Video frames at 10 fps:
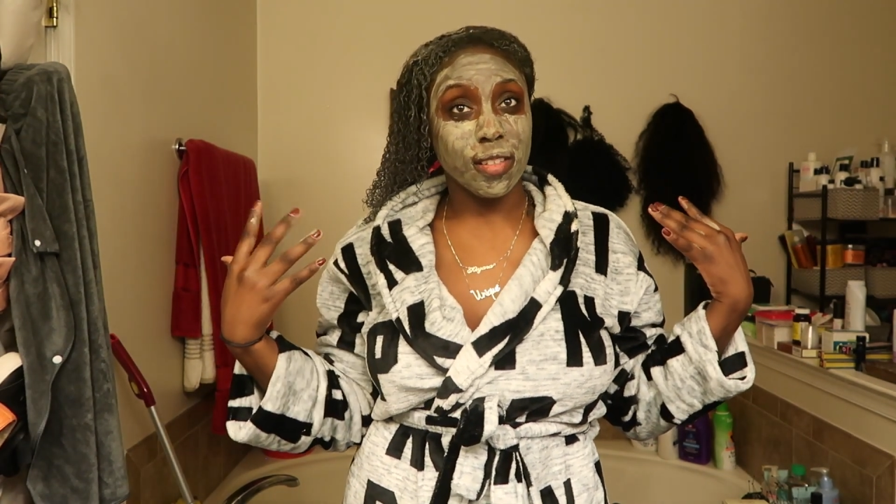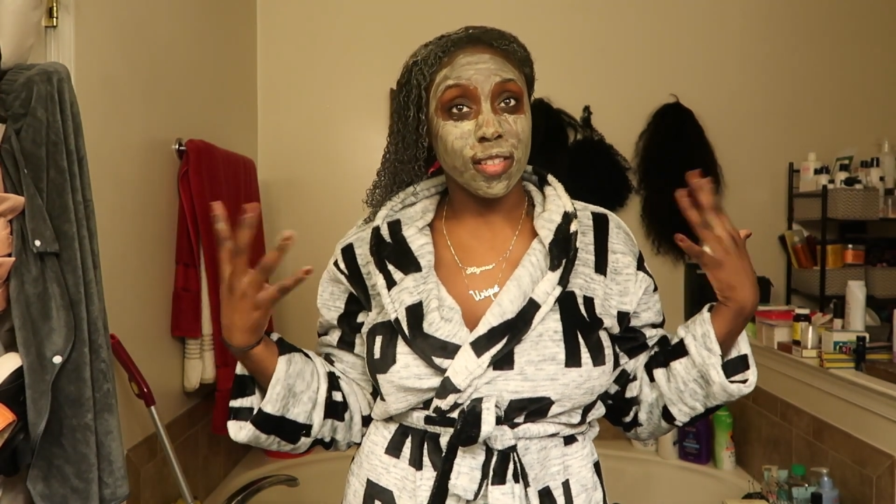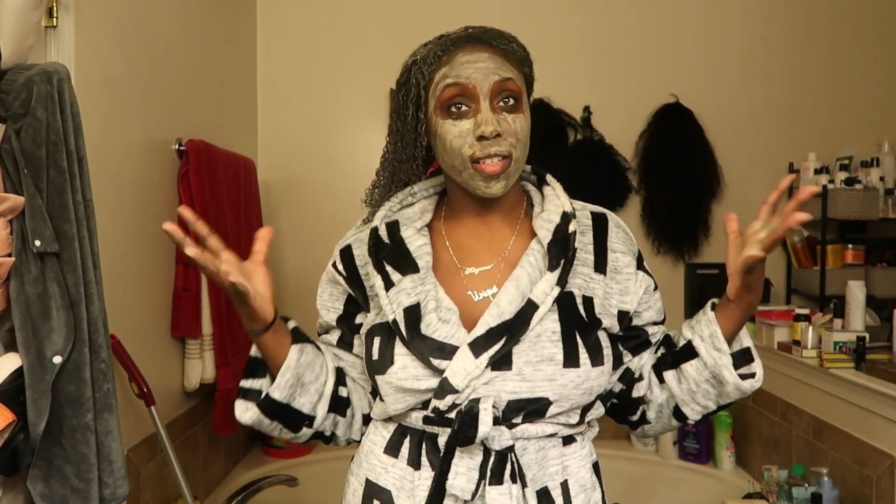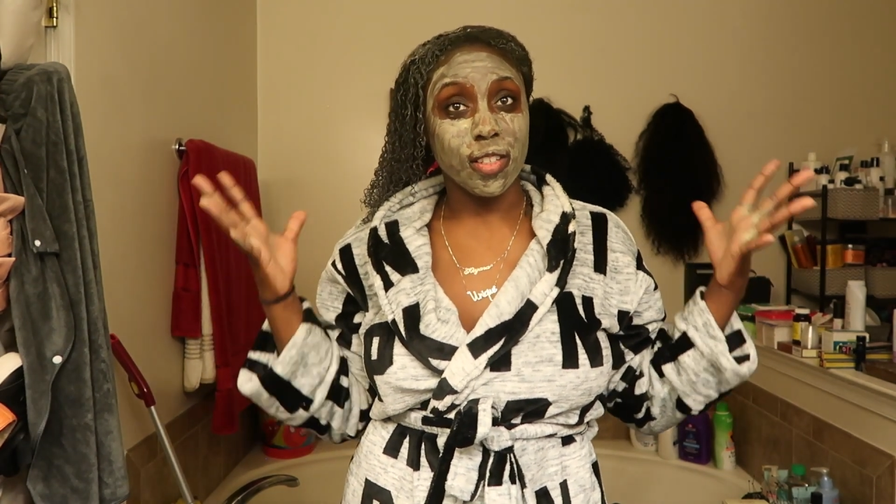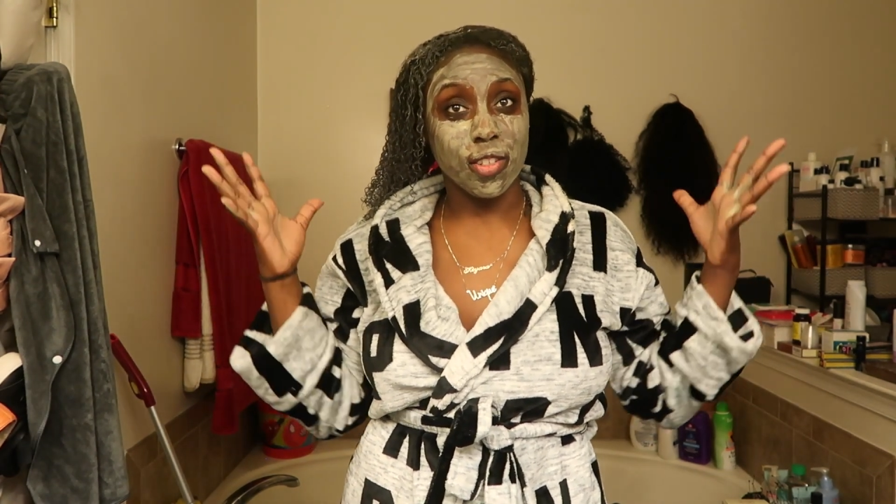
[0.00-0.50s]

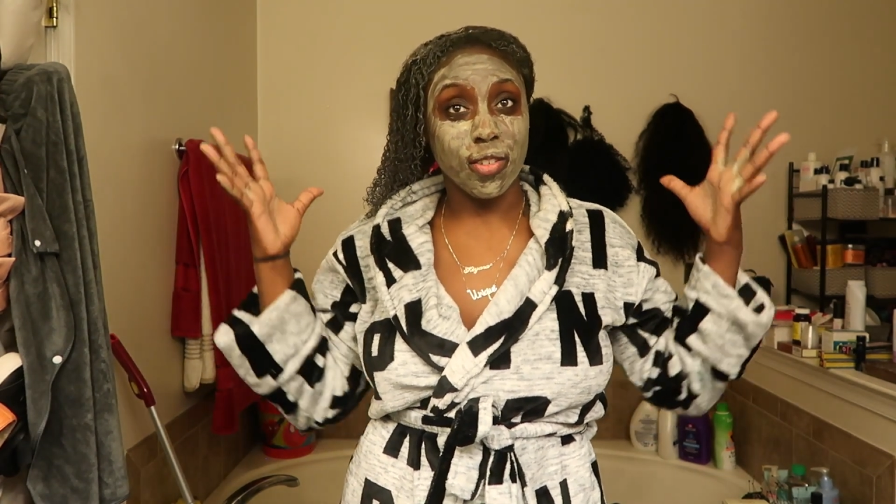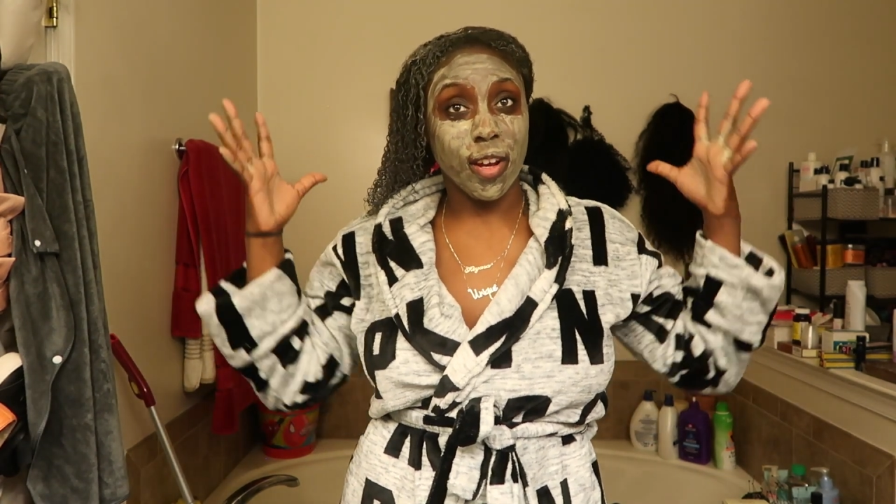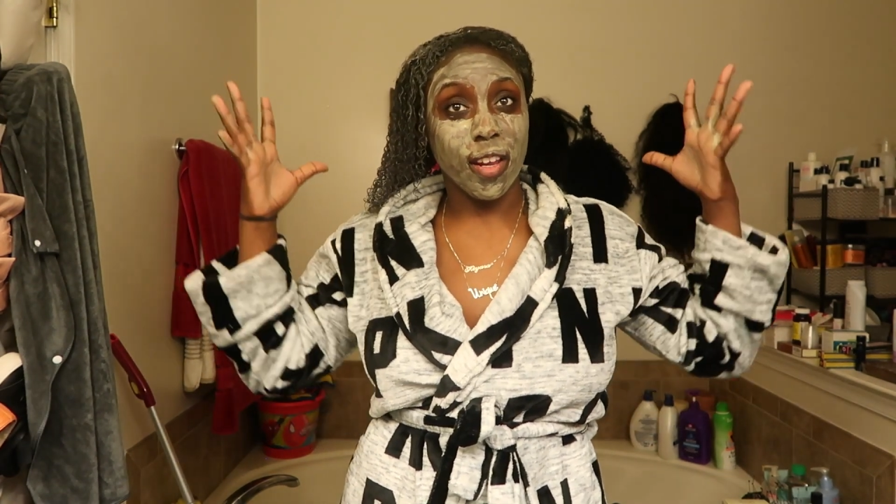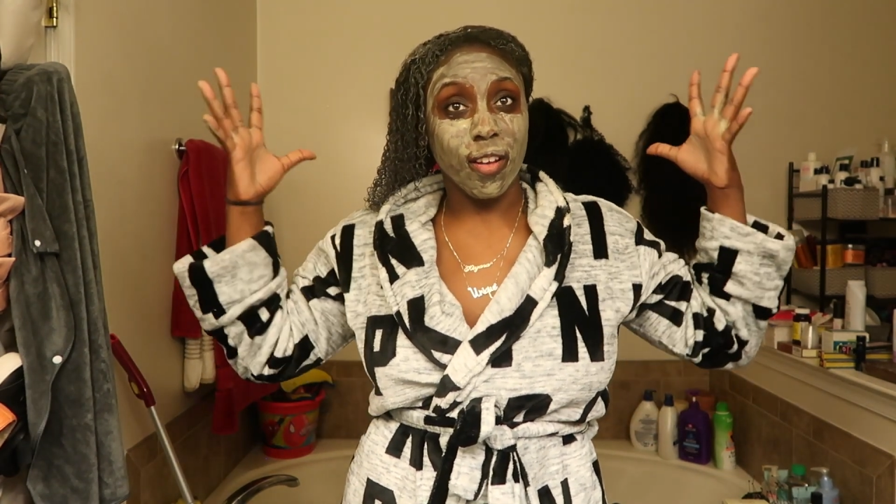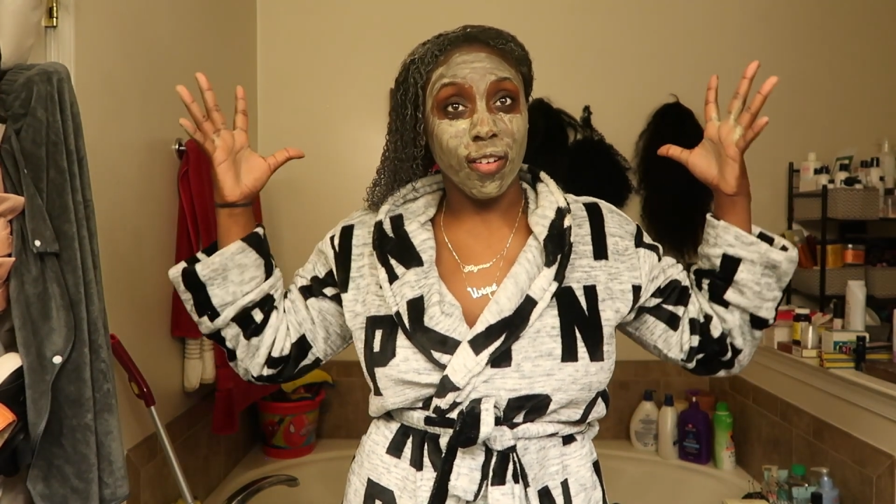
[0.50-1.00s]
instead of
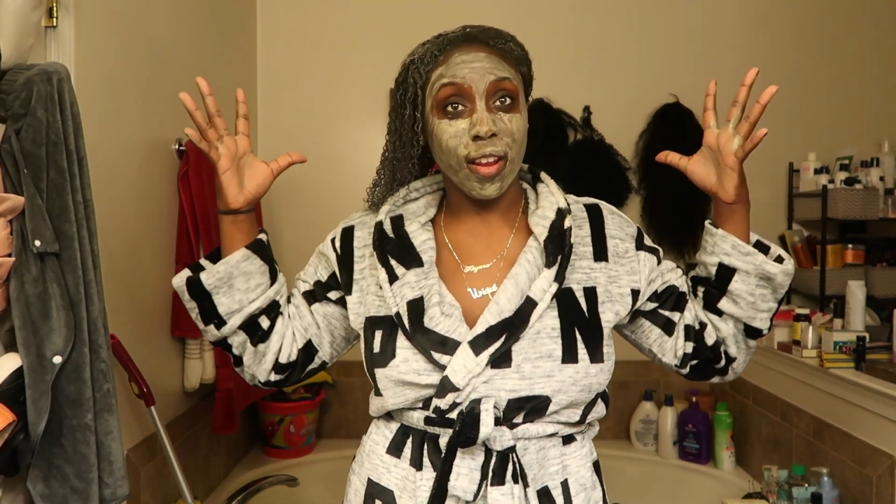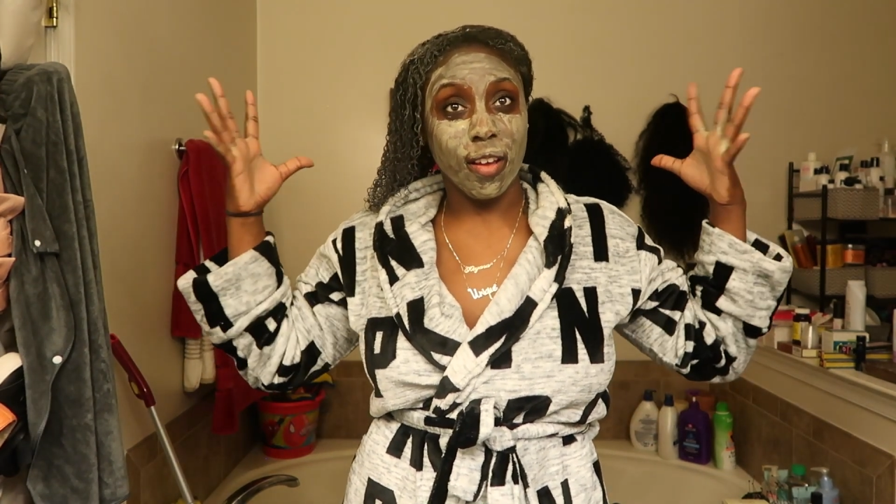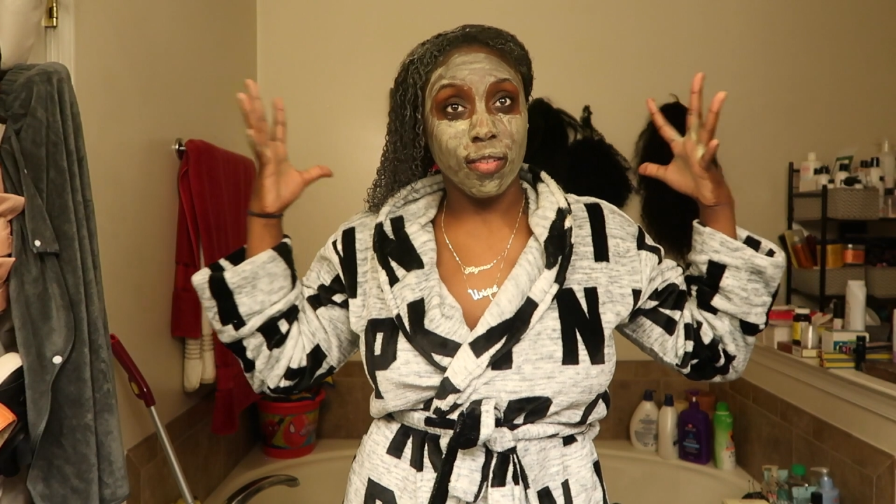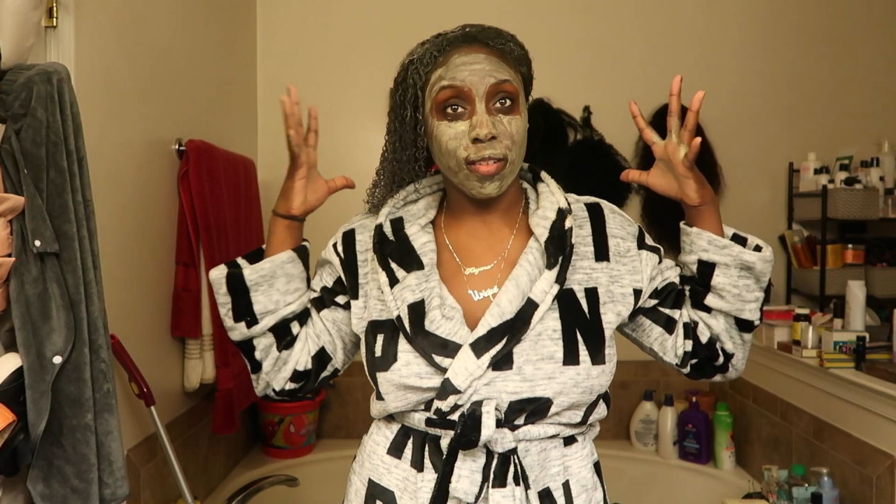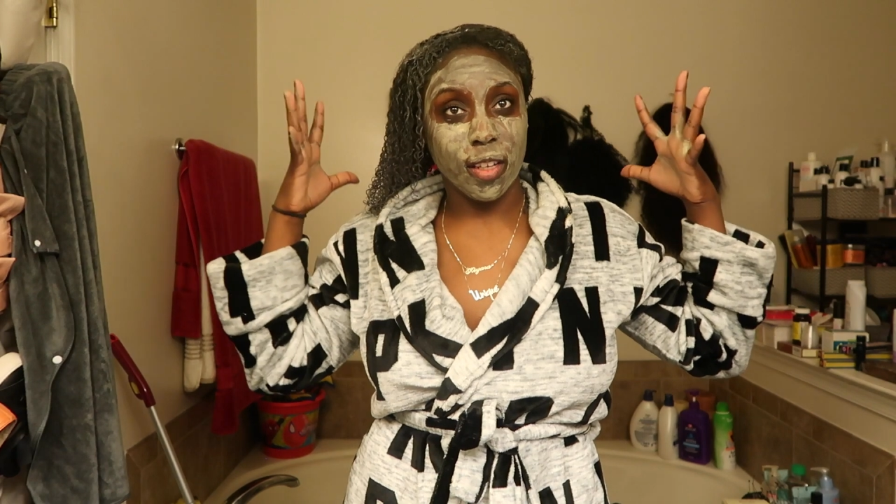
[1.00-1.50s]
drying all
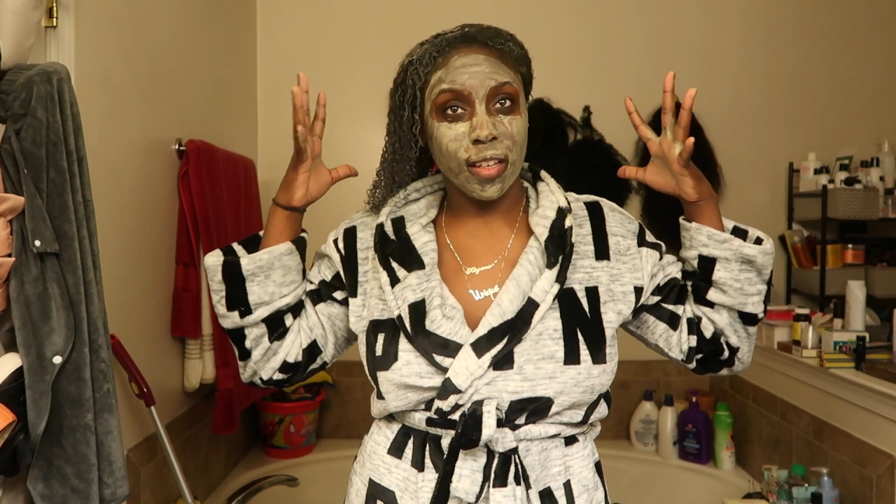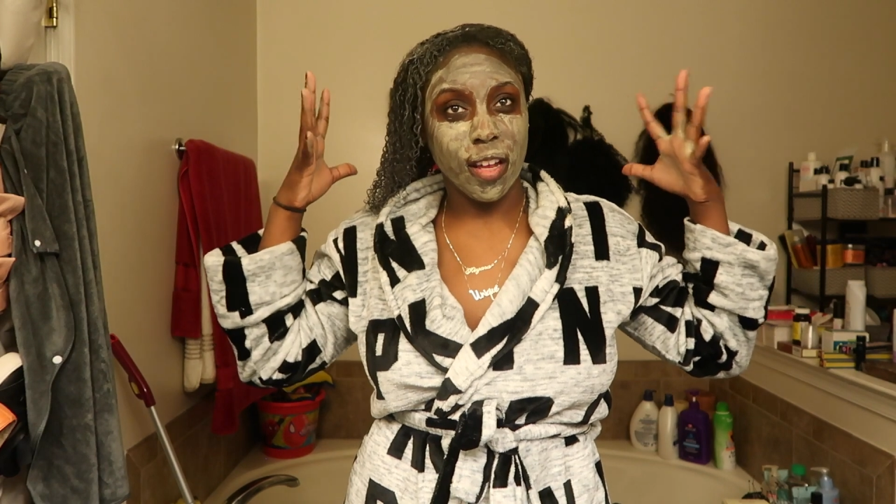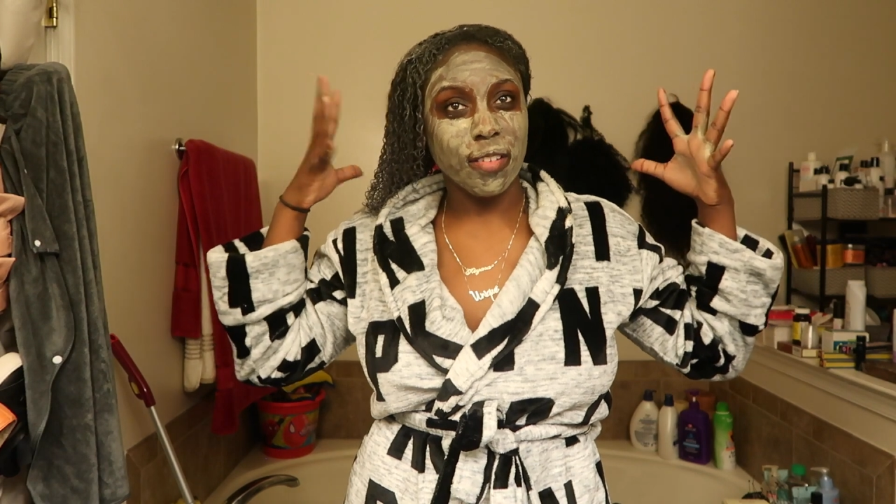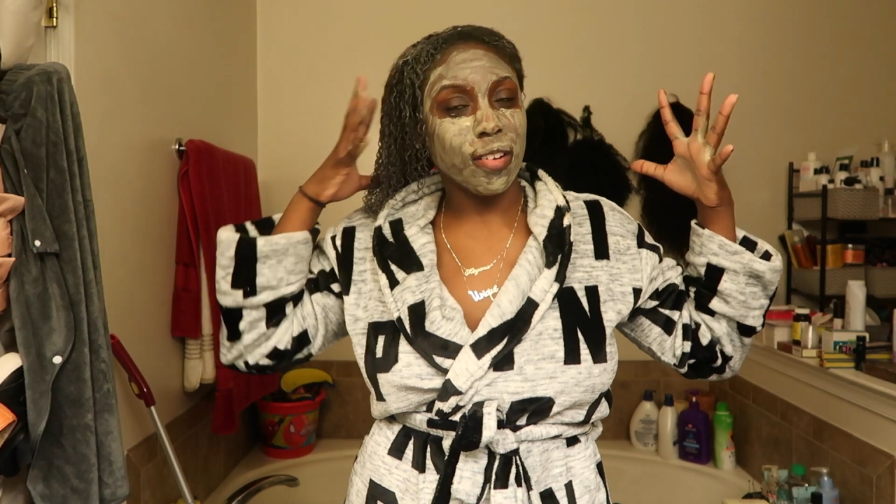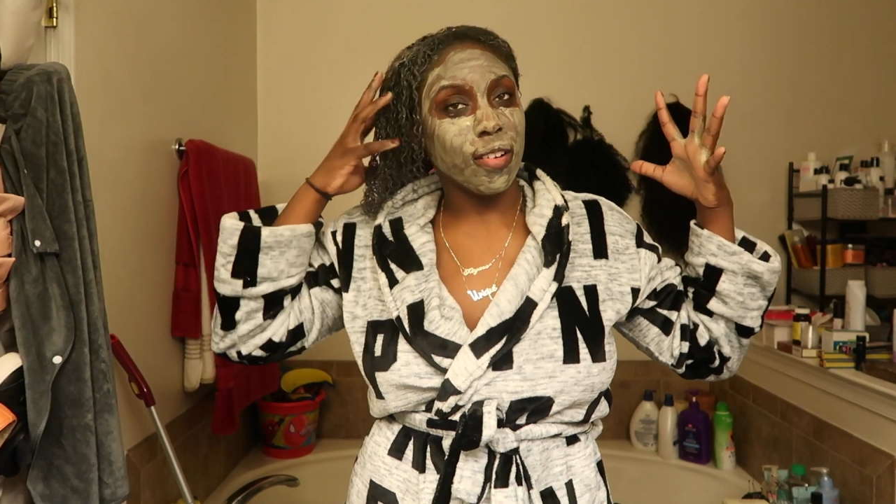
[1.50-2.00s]
out. Like,
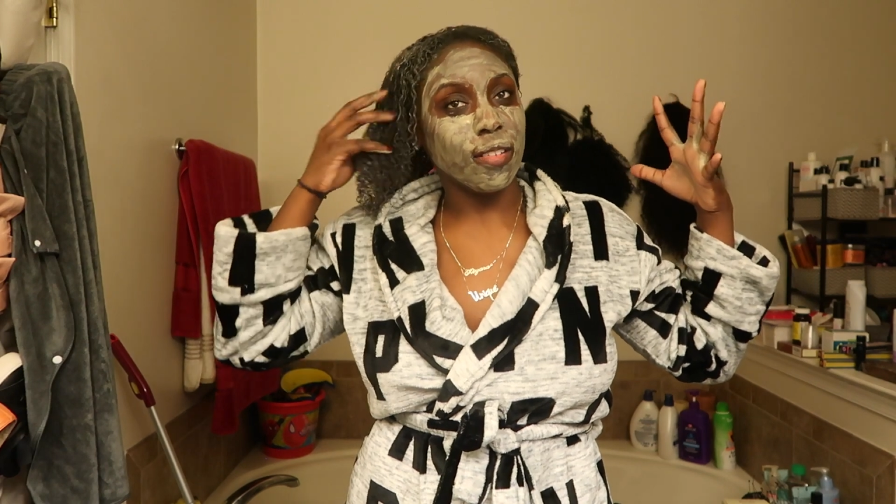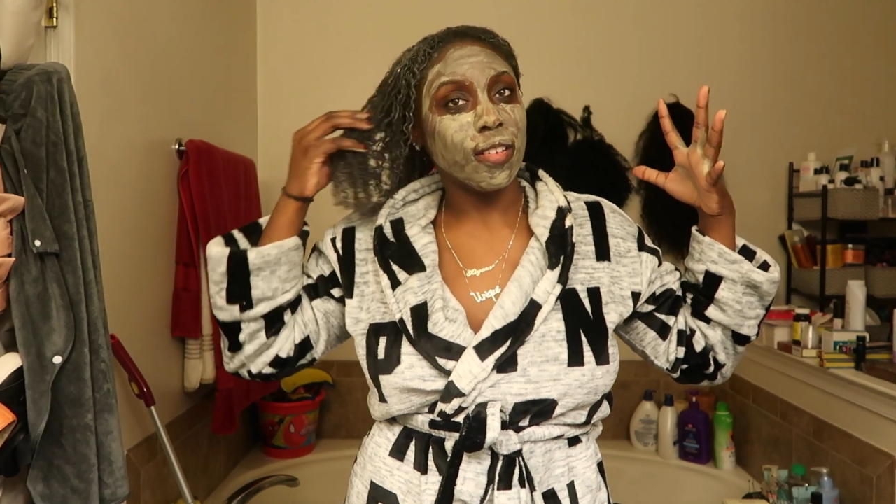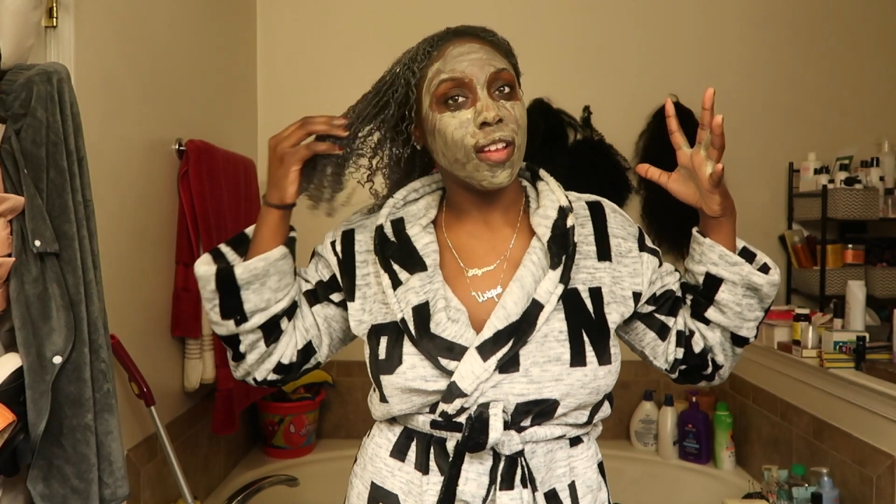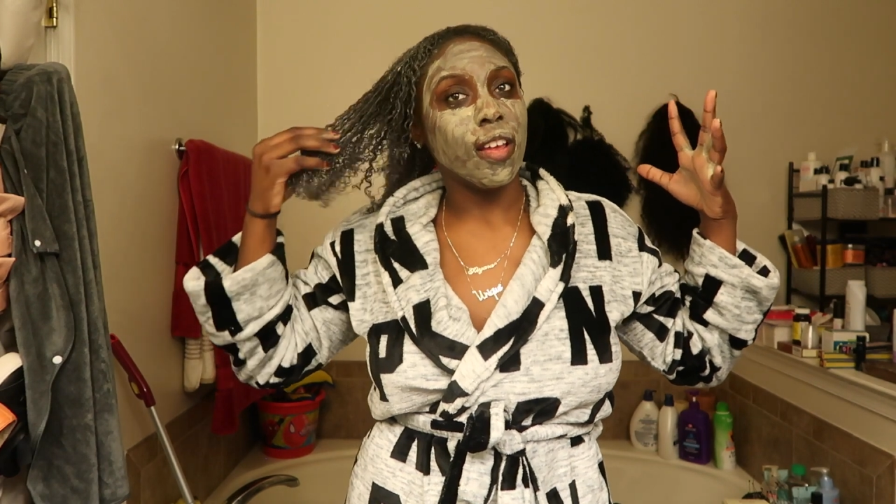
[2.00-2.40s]
I don't know.